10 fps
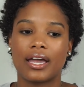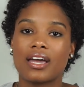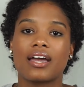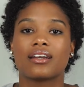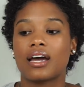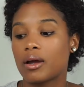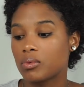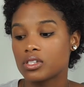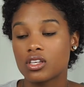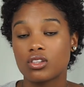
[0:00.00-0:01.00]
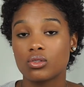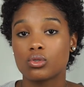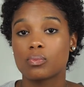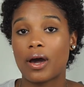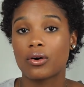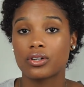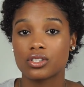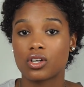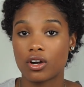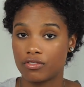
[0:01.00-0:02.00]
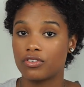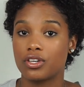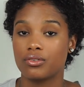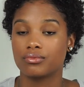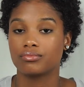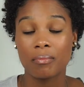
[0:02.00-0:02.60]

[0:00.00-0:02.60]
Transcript: then I would say the loose powders are for you.